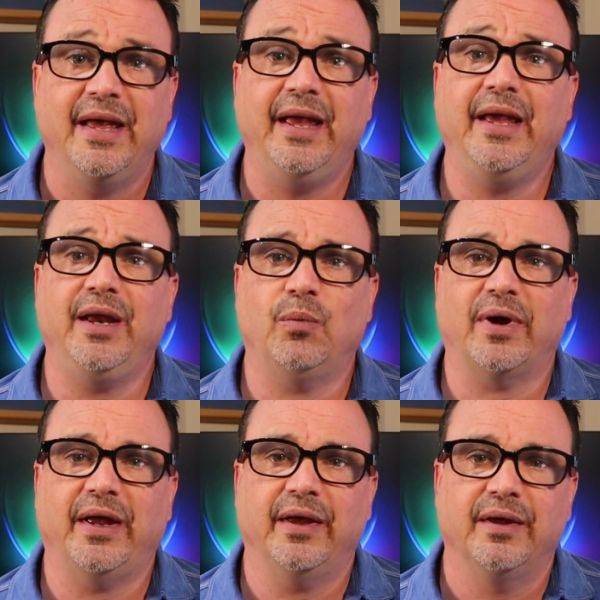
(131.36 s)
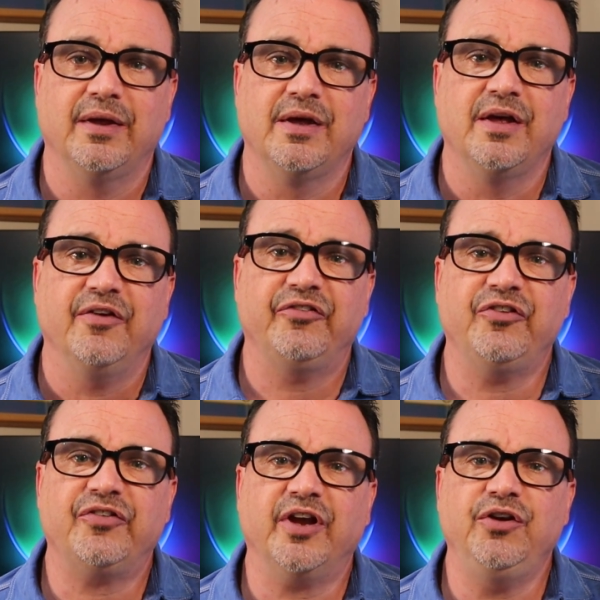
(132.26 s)
Anyway,
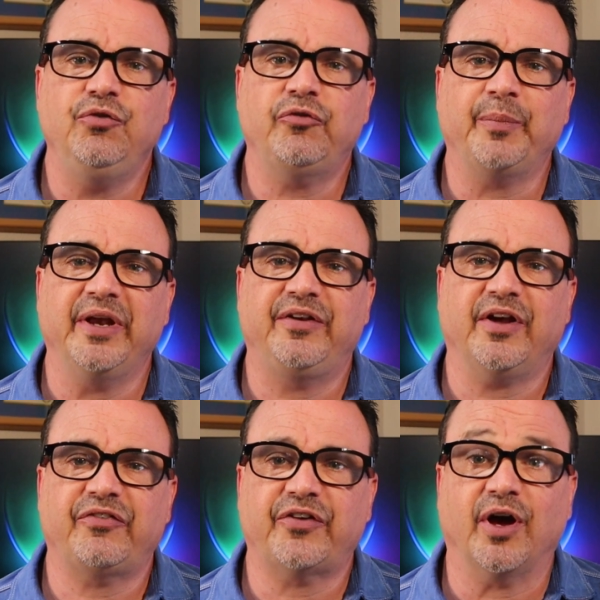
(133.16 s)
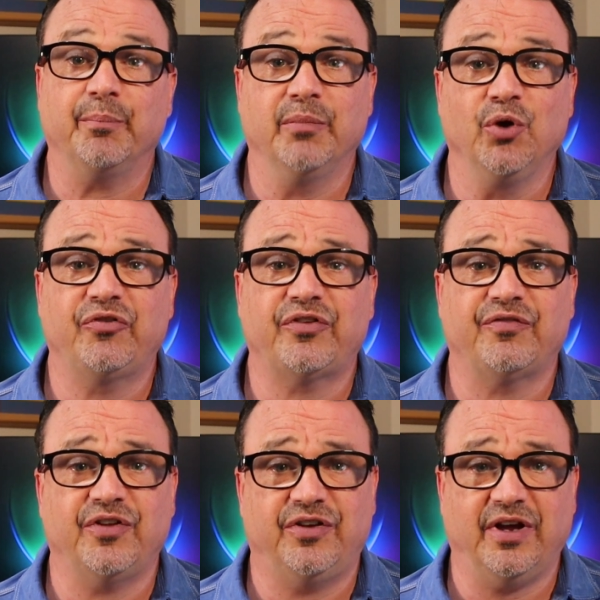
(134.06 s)
since I use my desktop most
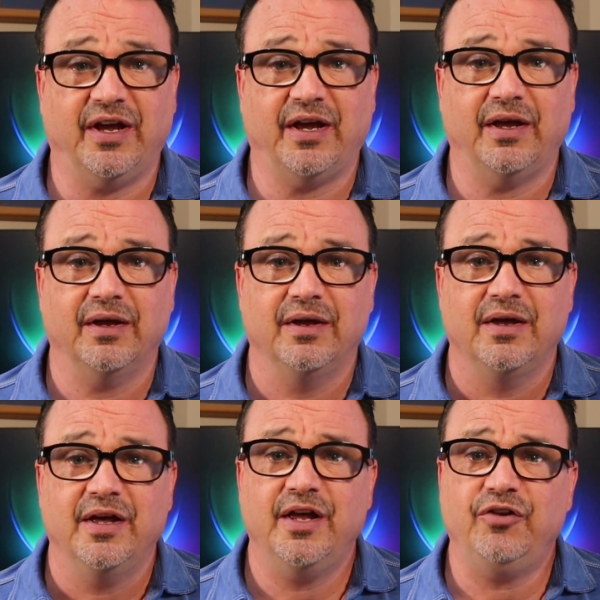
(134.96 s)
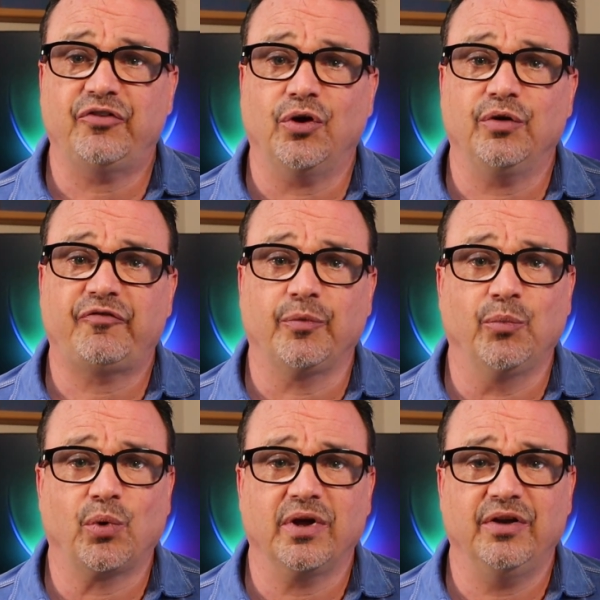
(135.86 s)
of the day, it is on from
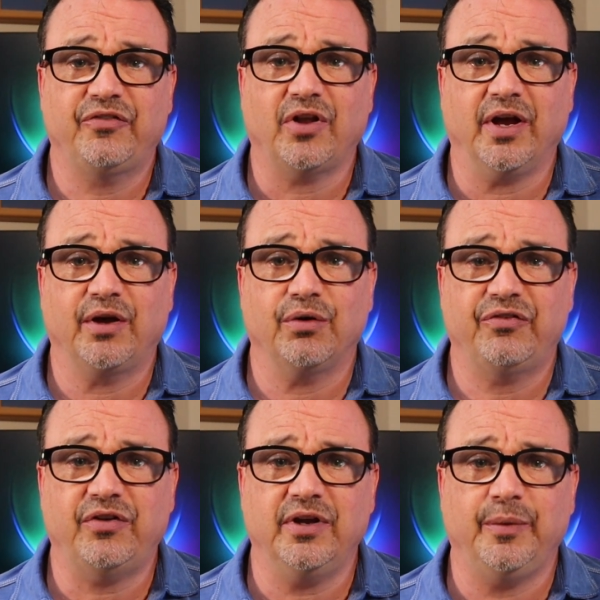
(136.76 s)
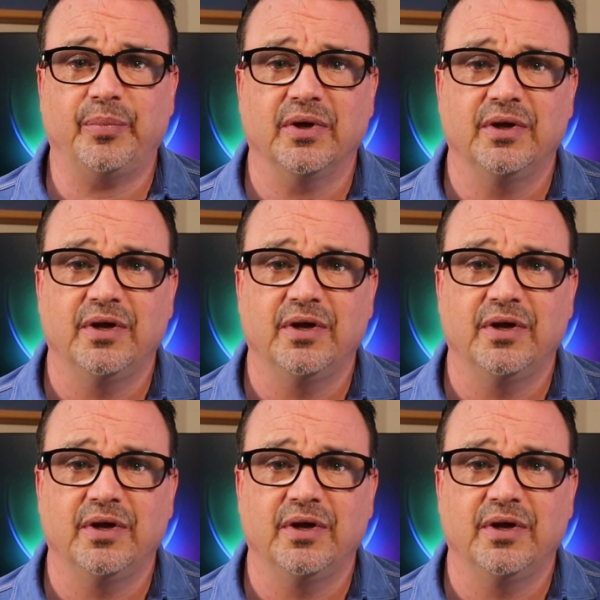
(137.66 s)
morning until I go to sleep.